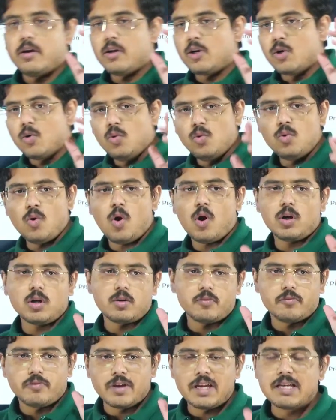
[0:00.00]
do
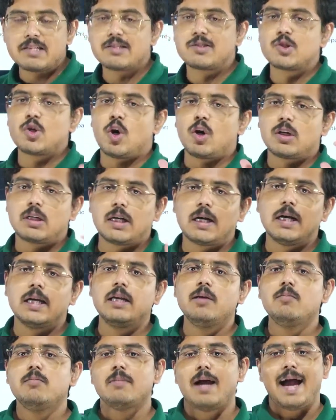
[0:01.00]
not waste your
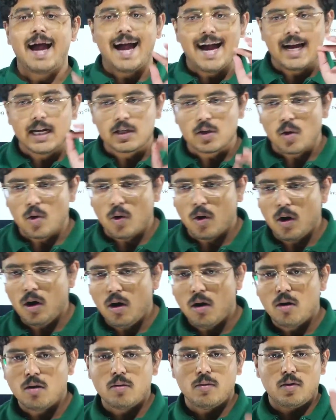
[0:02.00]
time at all.
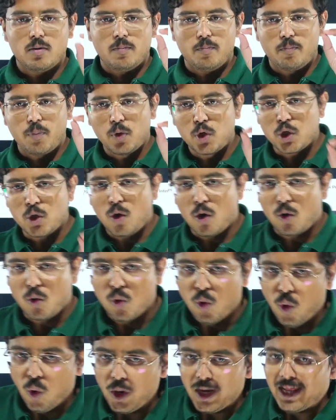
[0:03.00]
Put your
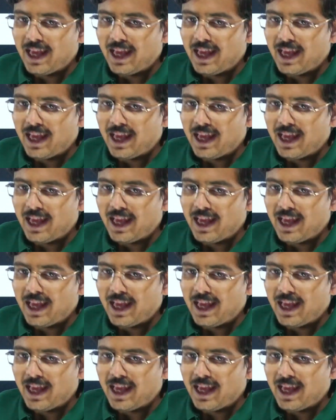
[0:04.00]
whole